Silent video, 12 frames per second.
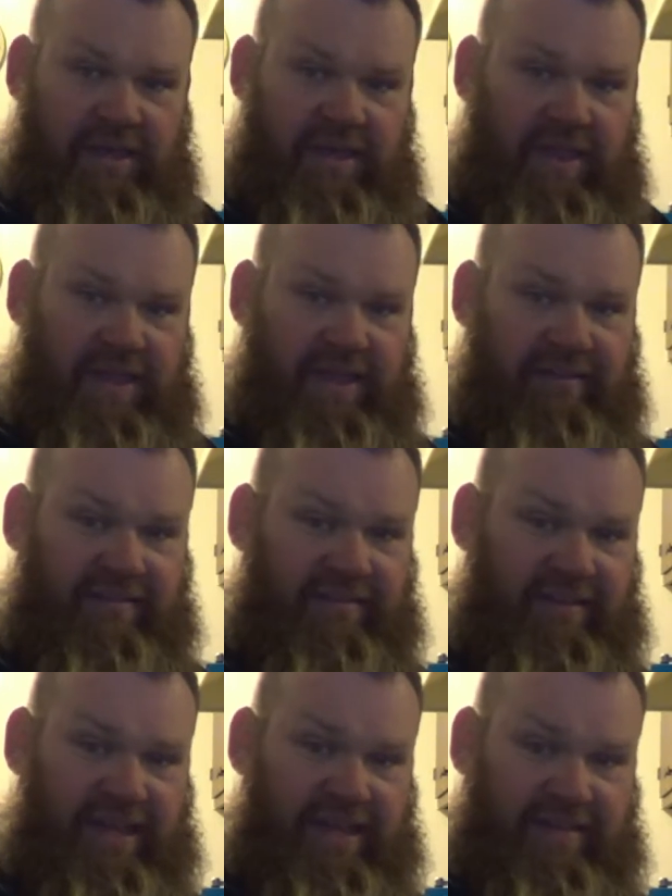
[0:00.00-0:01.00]

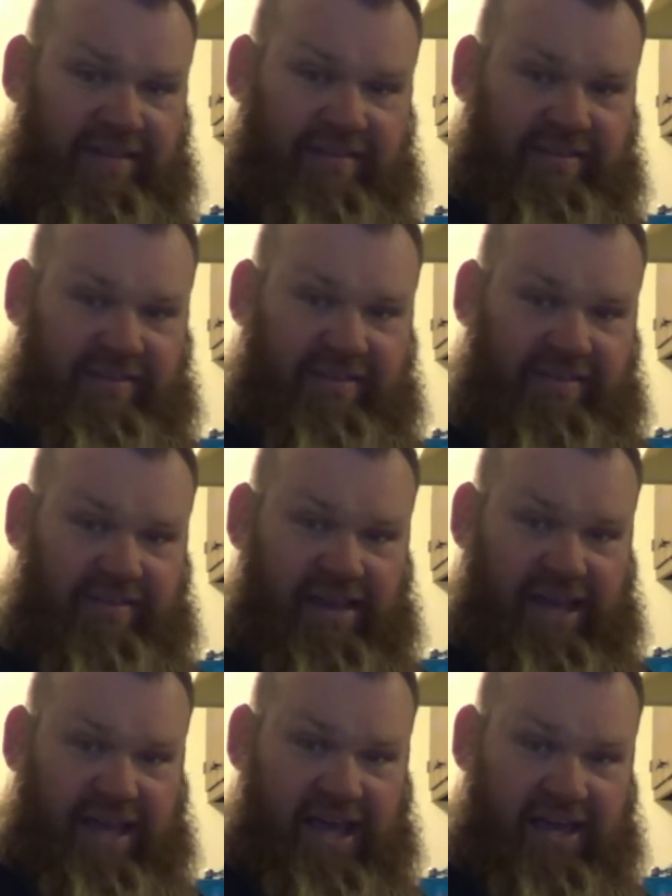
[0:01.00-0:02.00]
This is
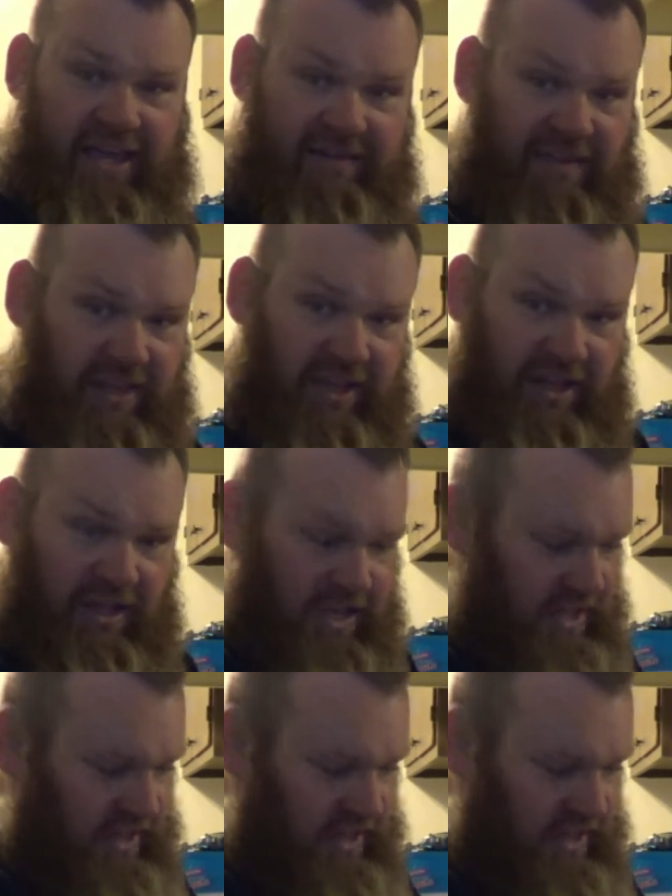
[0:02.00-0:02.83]
sick. I'll give you a little